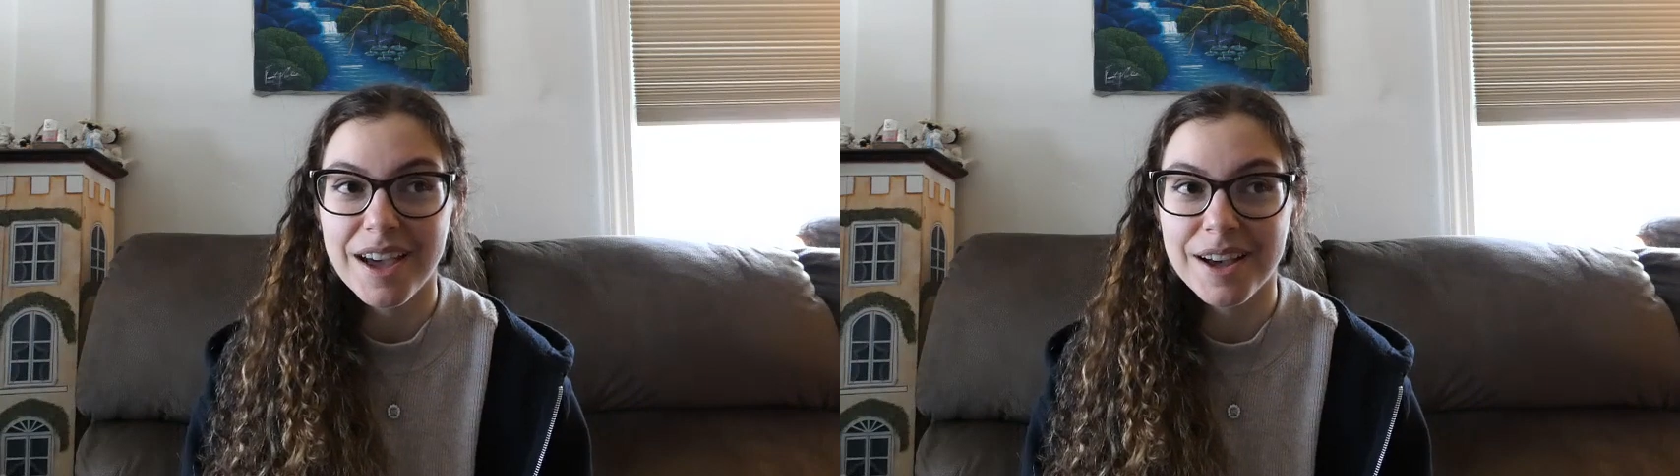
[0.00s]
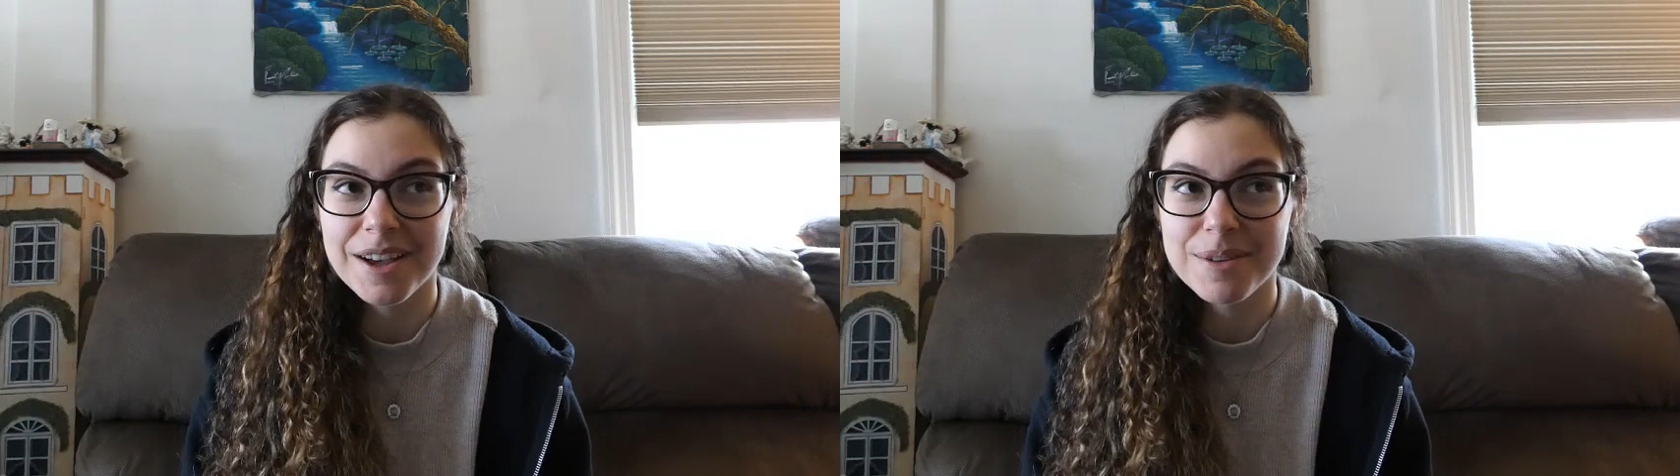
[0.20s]

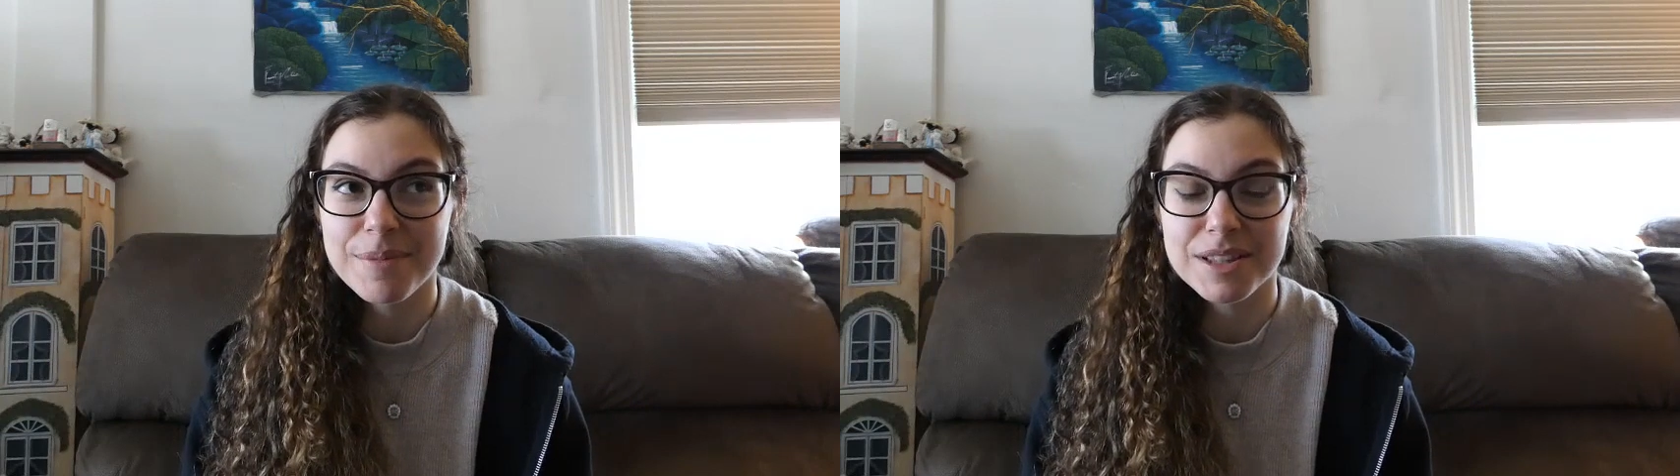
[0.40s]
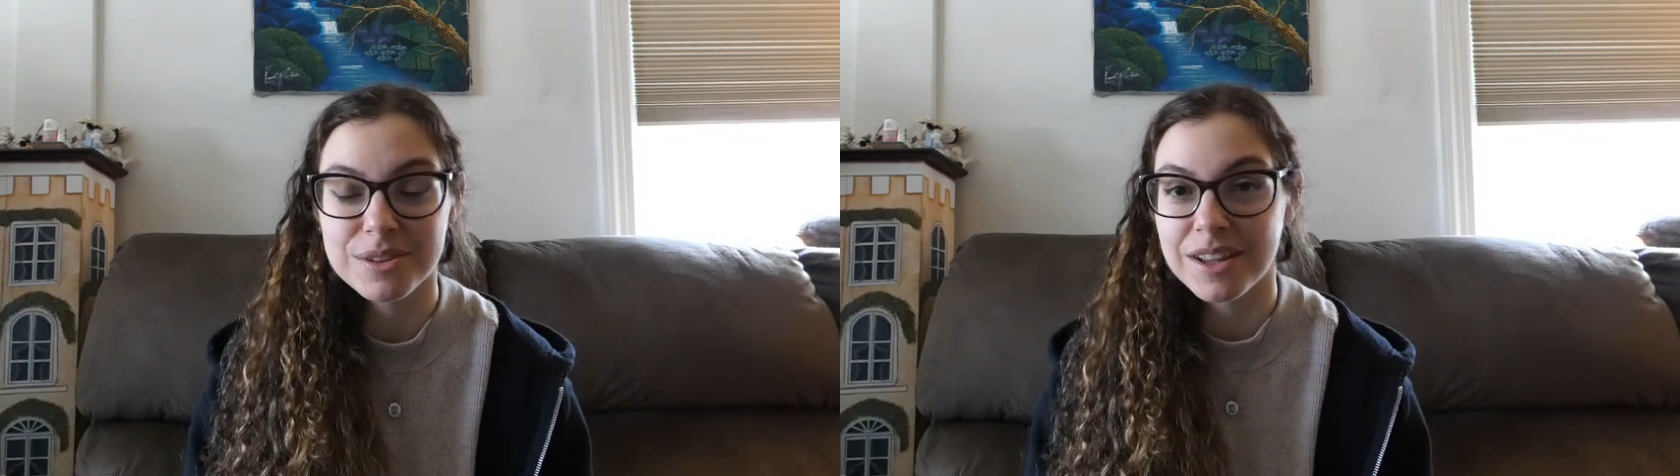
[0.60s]
Um,
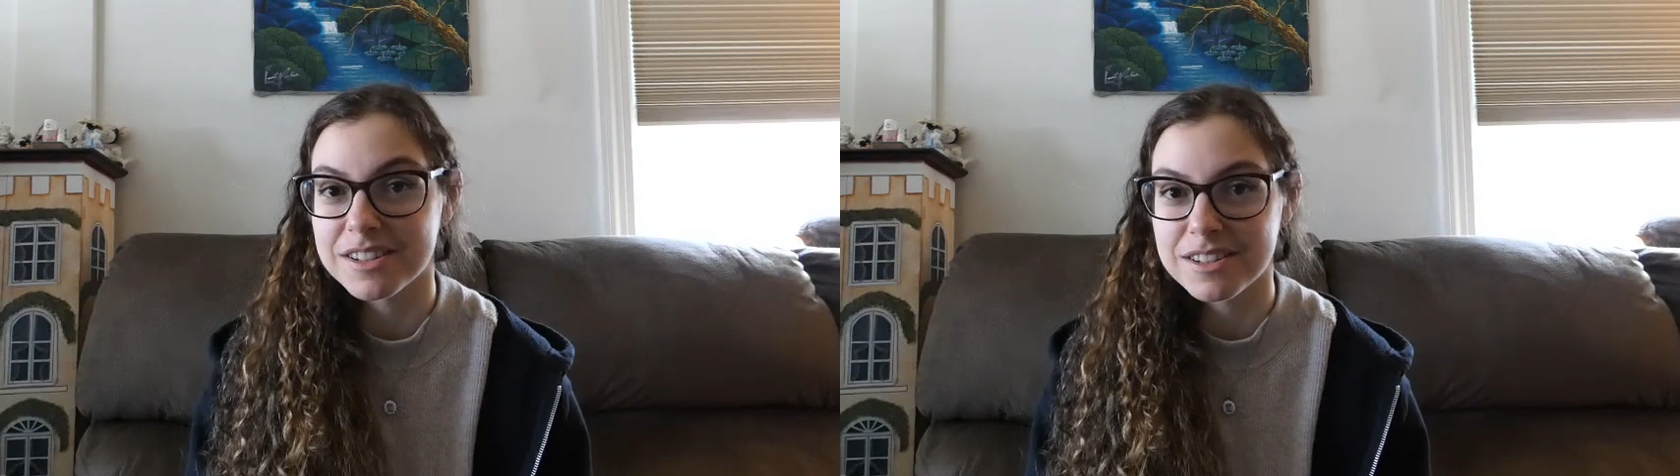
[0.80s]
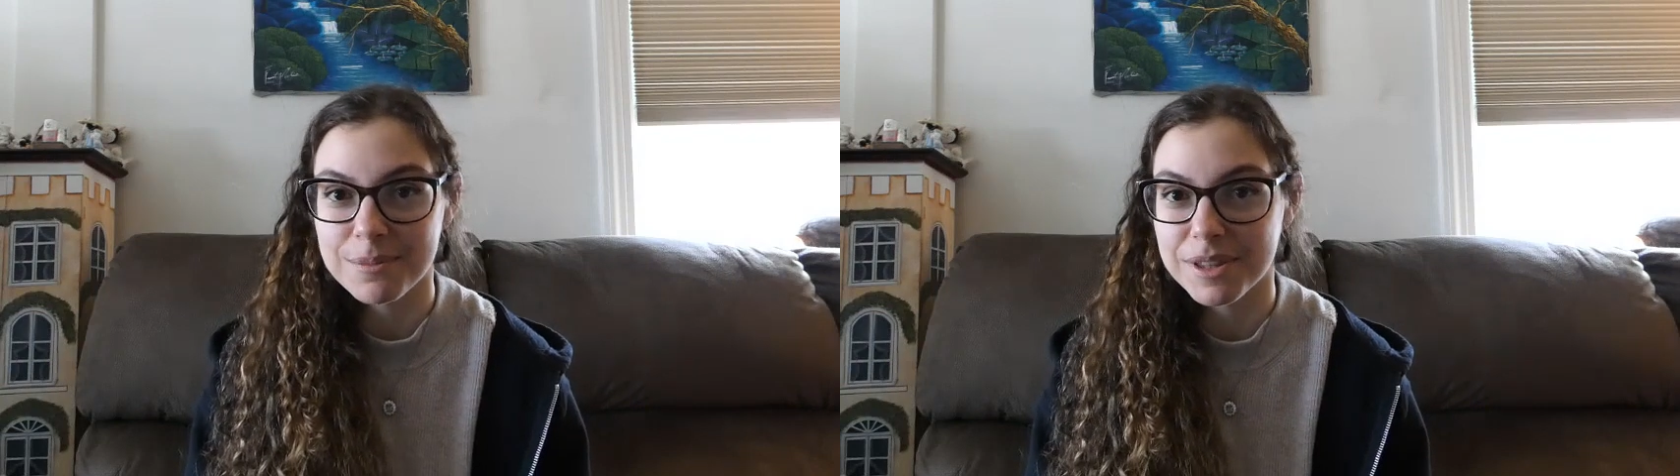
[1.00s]
and so that's
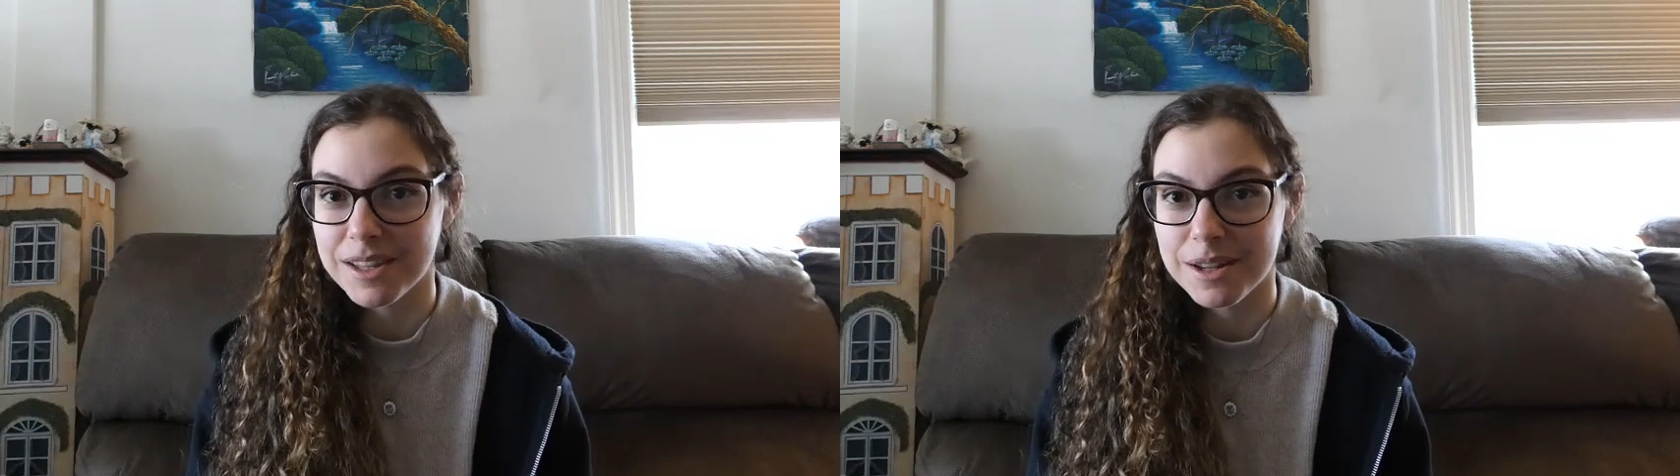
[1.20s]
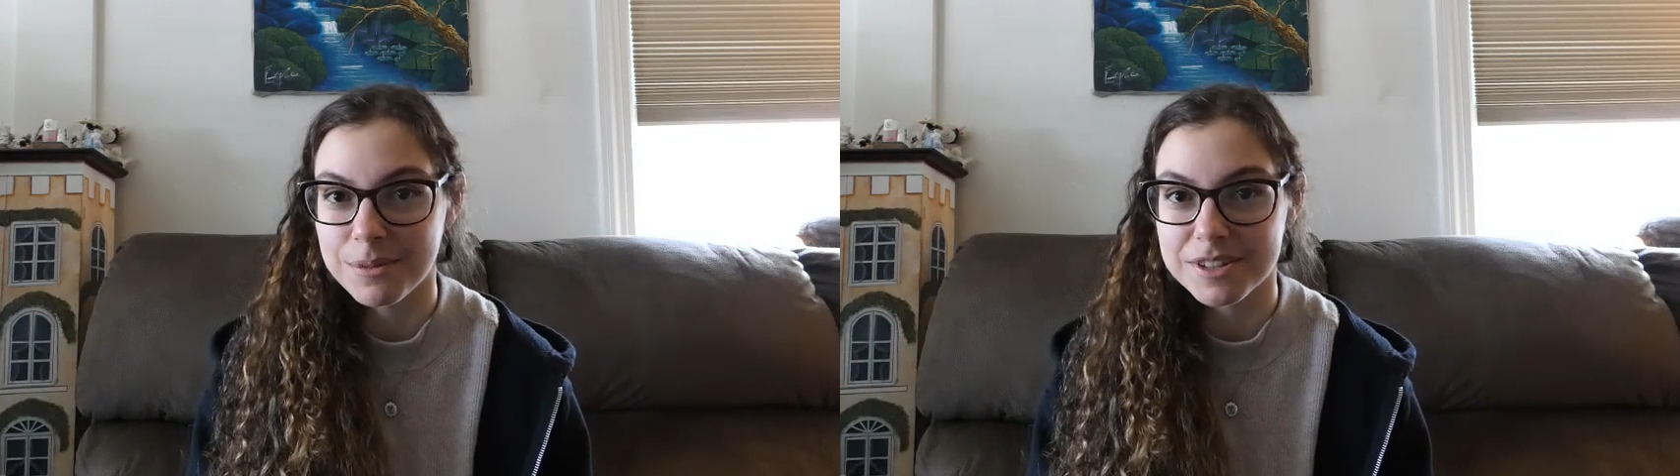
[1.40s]
just something
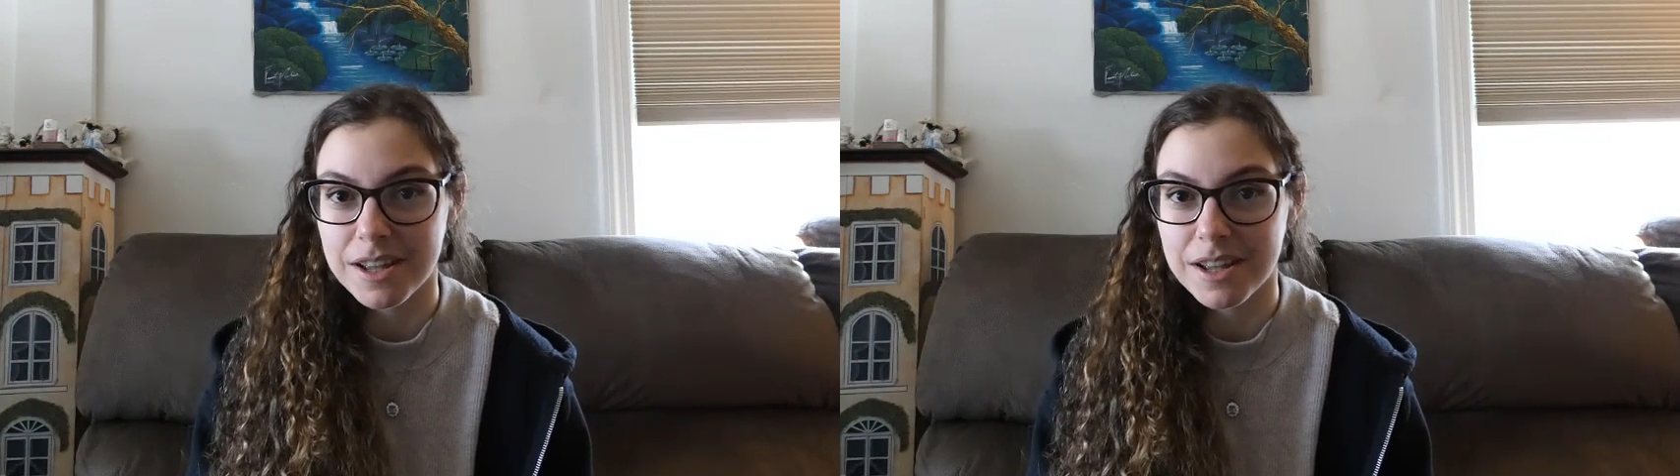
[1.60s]
that I wish